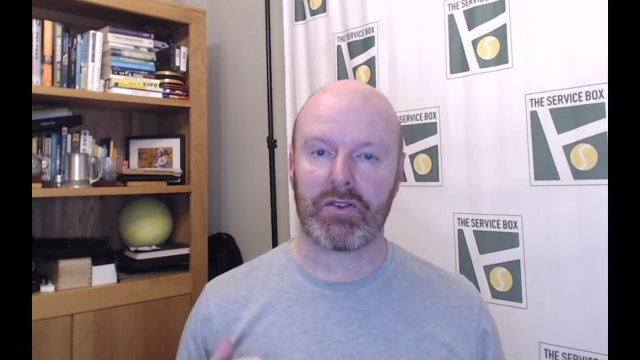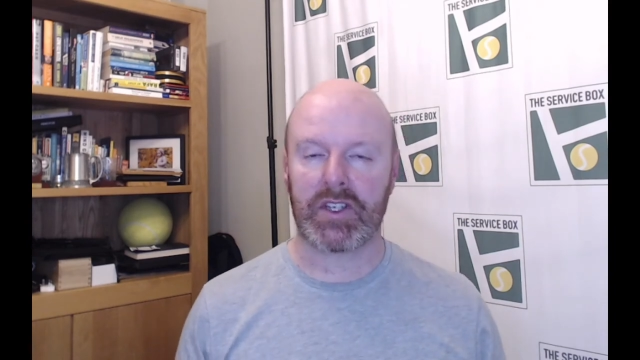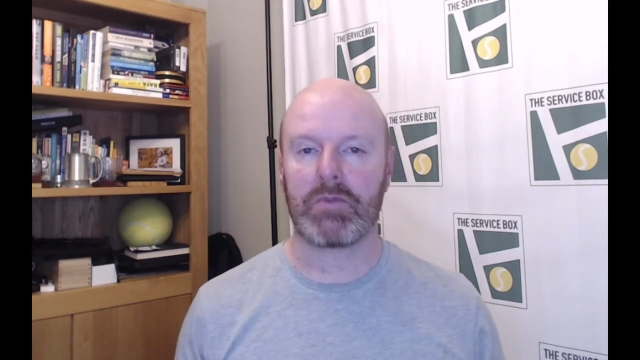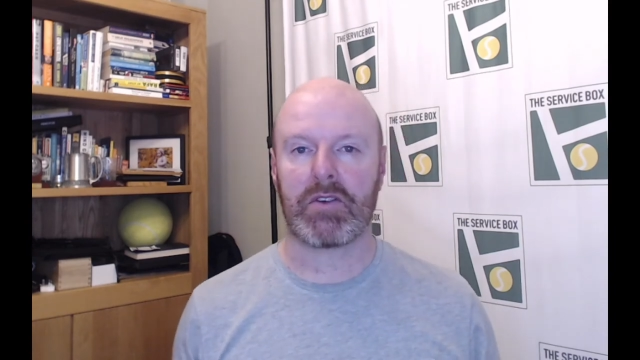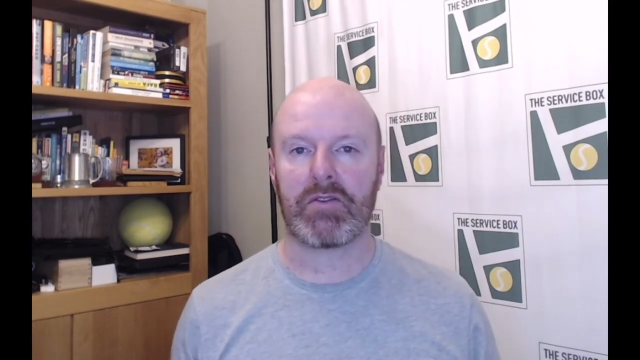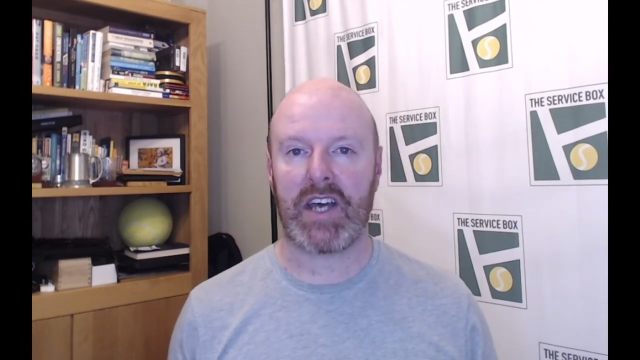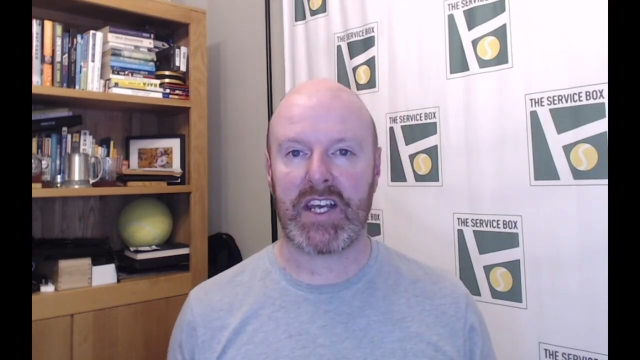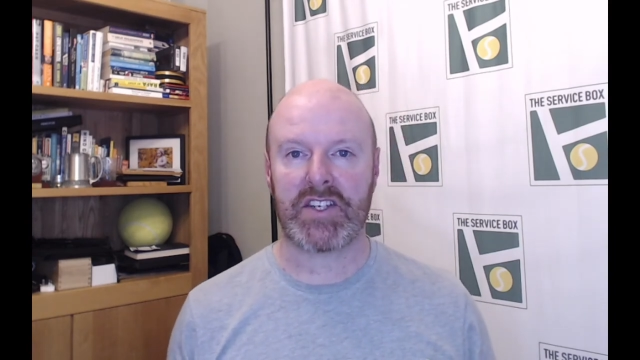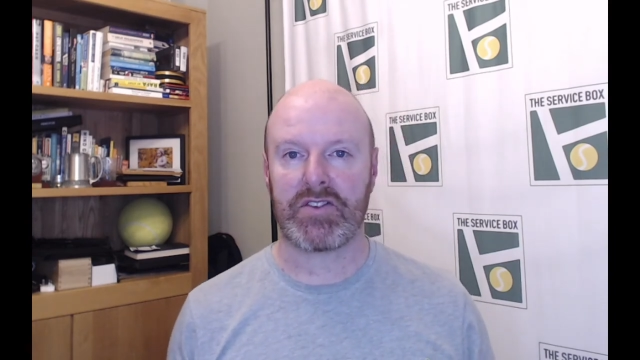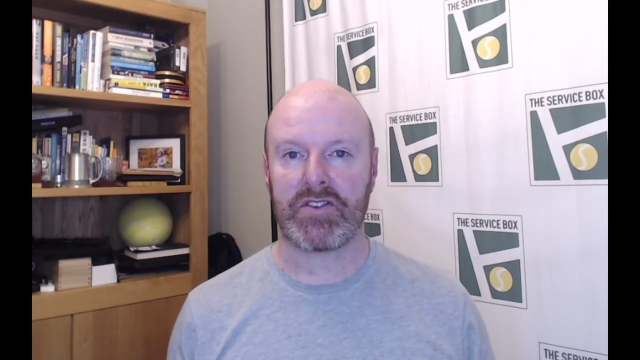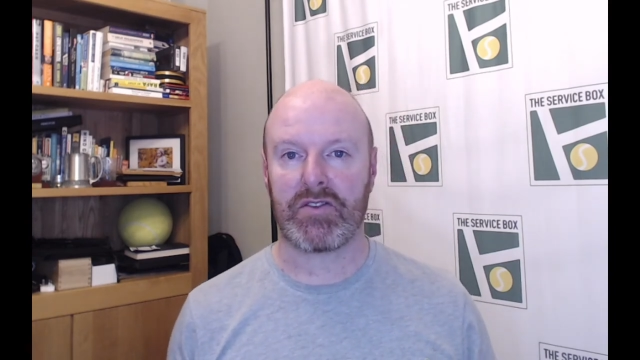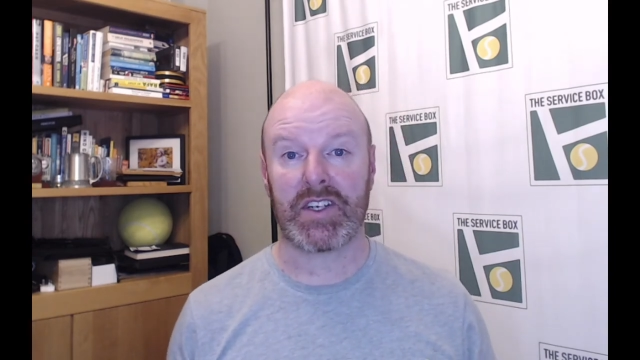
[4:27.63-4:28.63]
keep it
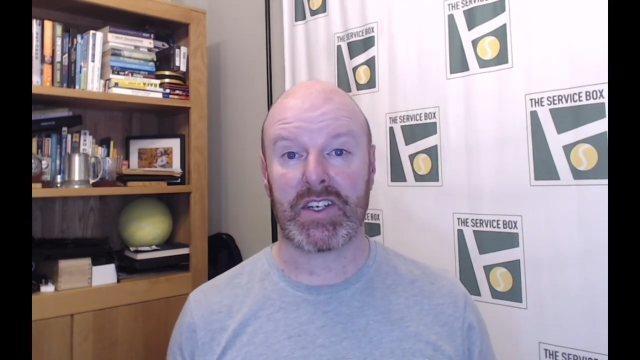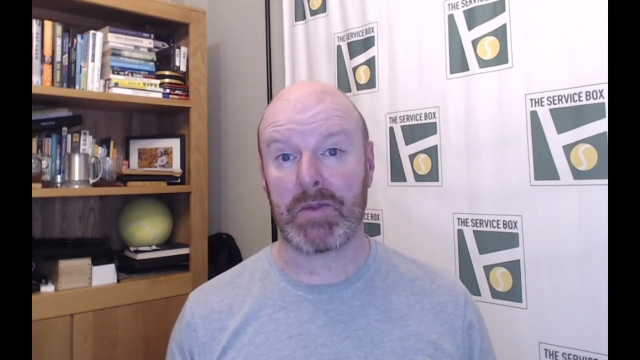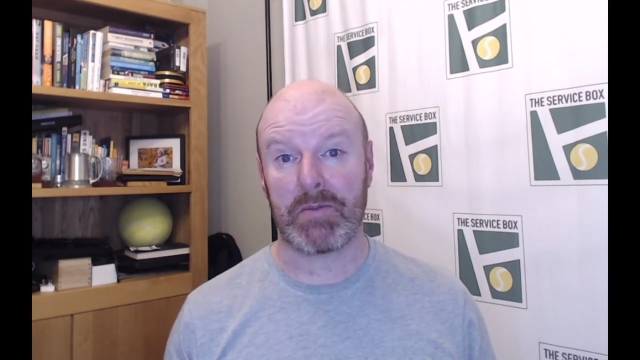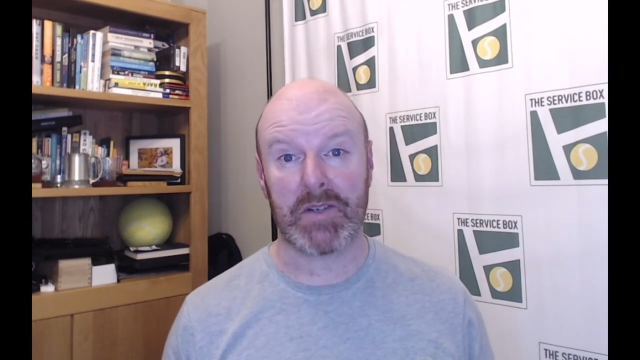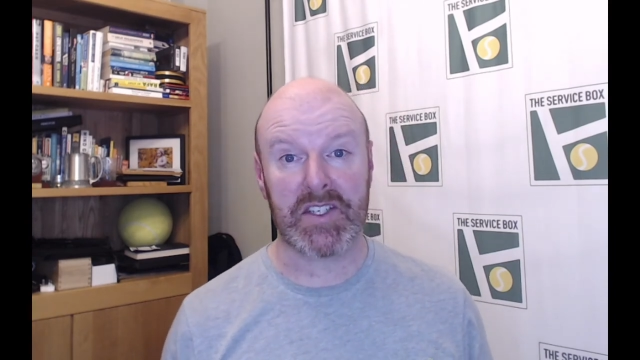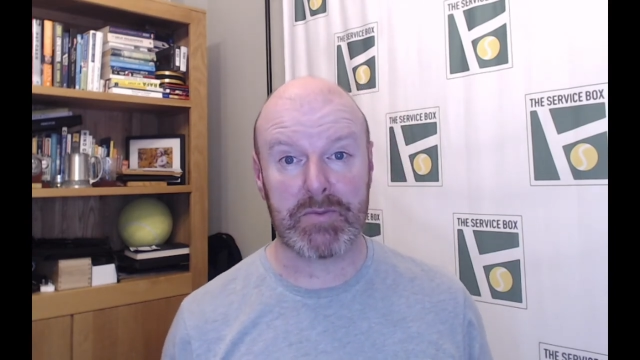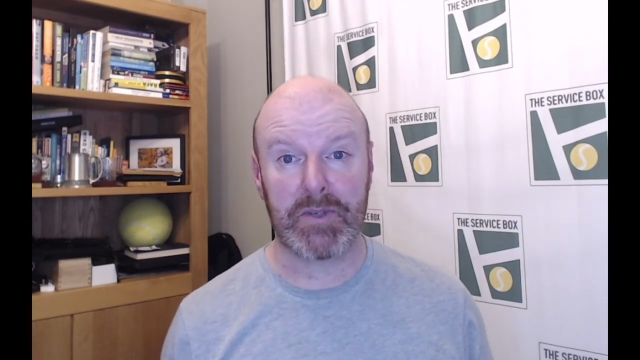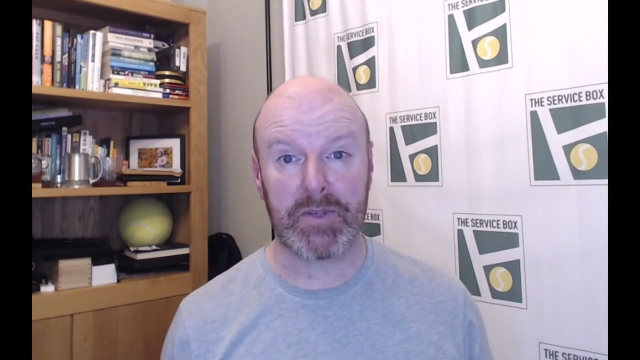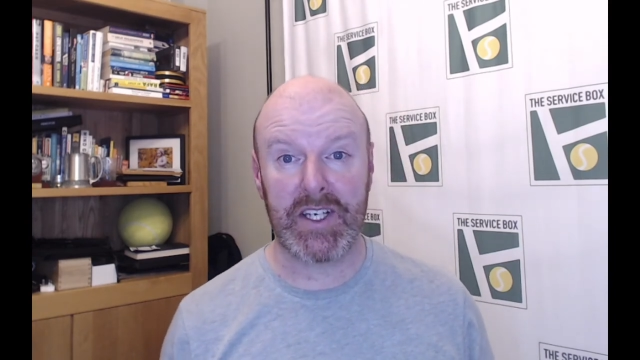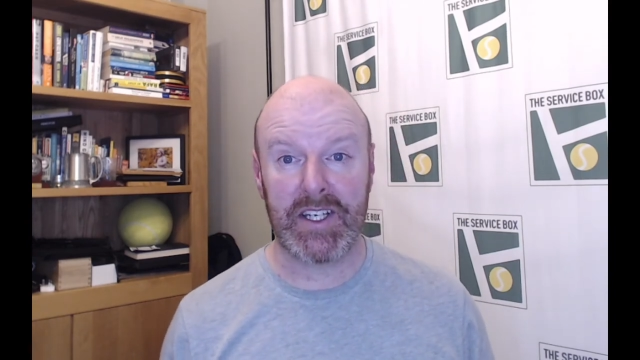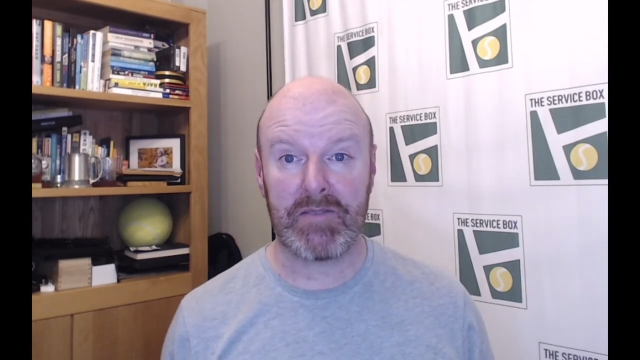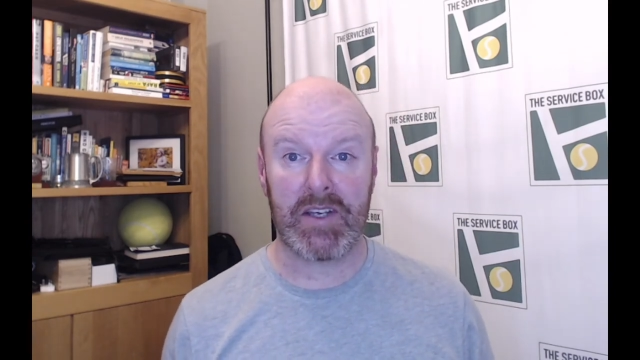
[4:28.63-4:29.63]
rational, and maybe
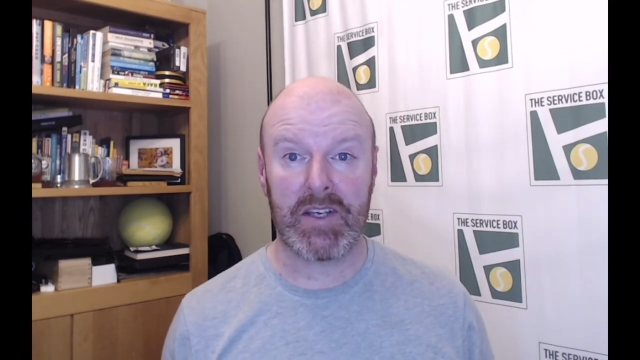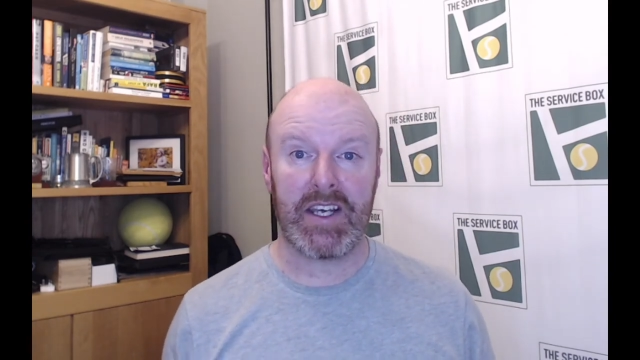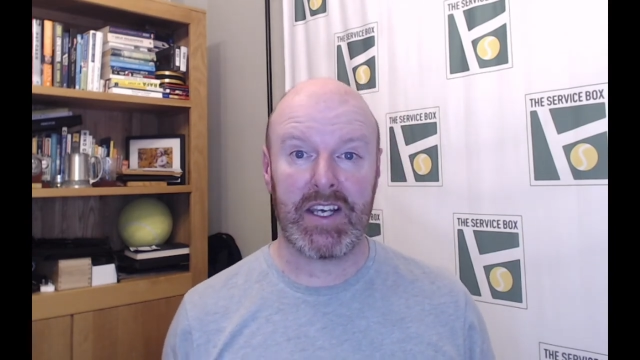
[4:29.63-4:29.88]
explain it.